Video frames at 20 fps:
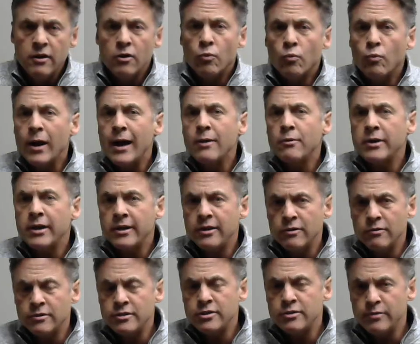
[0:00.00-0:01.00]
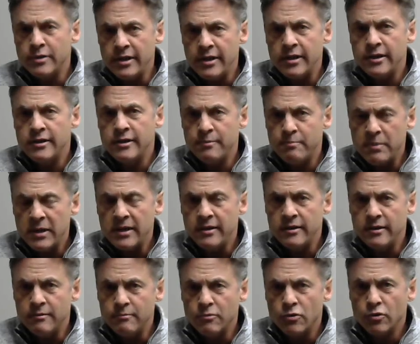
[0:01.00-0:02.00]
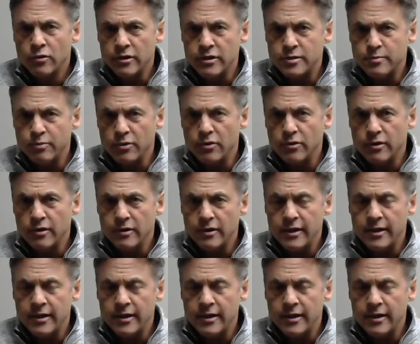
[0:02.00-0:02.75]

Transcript: why would I go to an independent mortgage broker?